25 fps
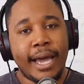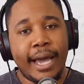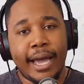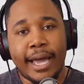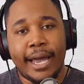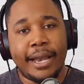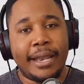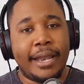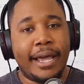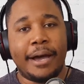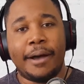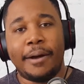
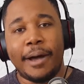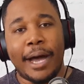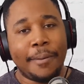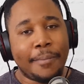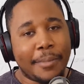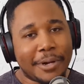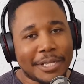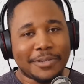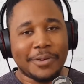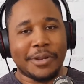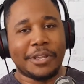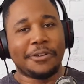And now I'm
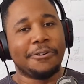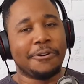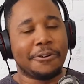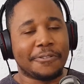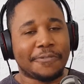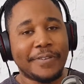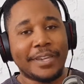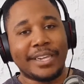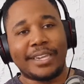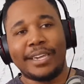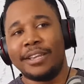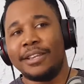a 20-year-old
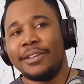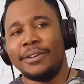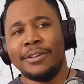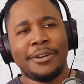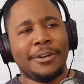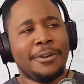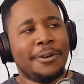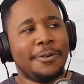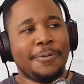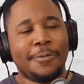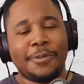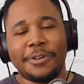thinking,
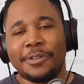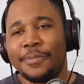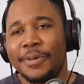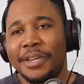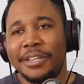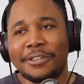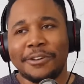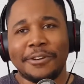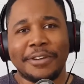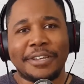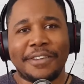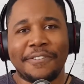what do you
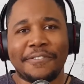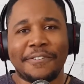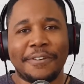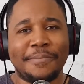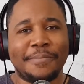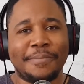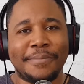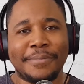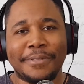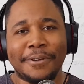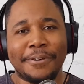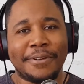mean don't give
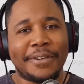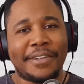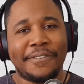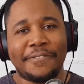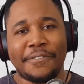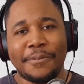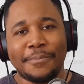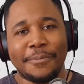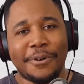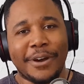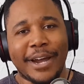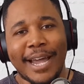
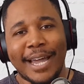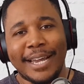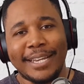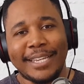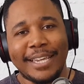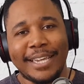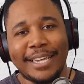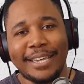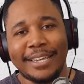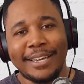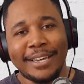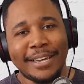him your
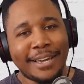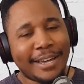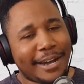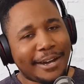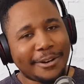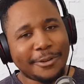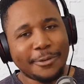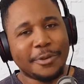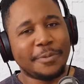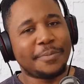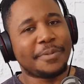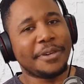ID? I
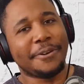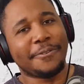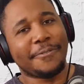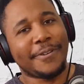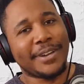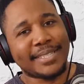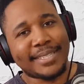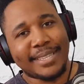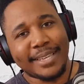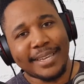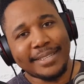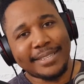don't want to be
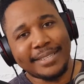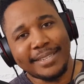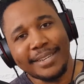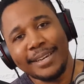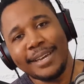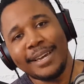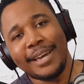arrested.